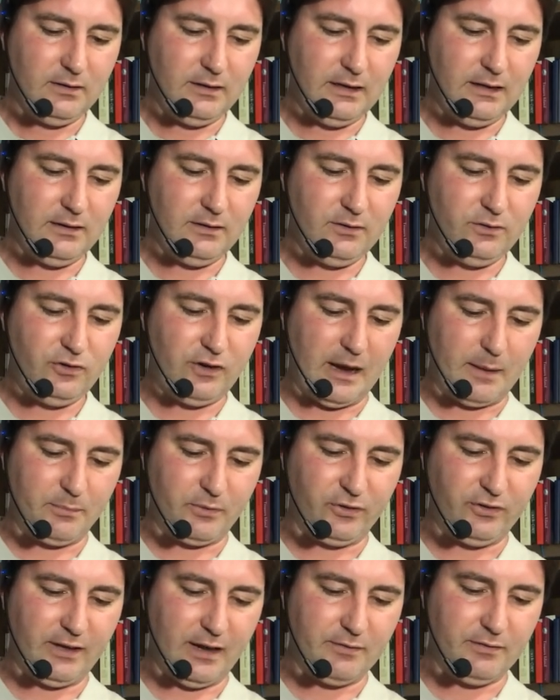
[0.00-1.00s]
in
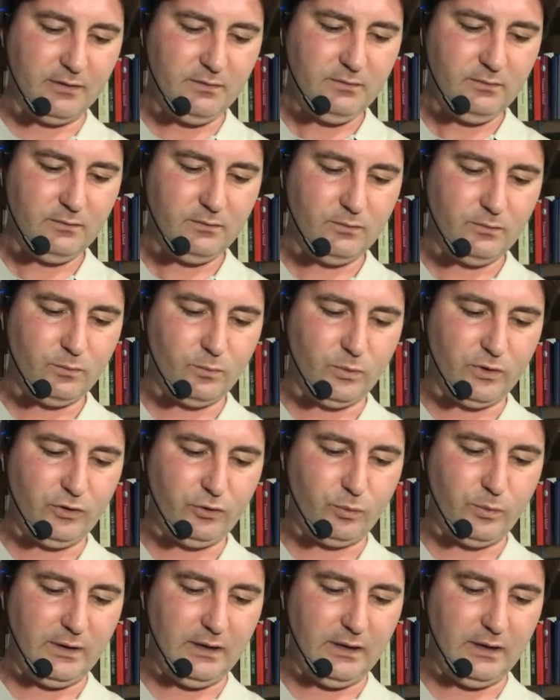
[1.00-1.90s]
chapter 7, which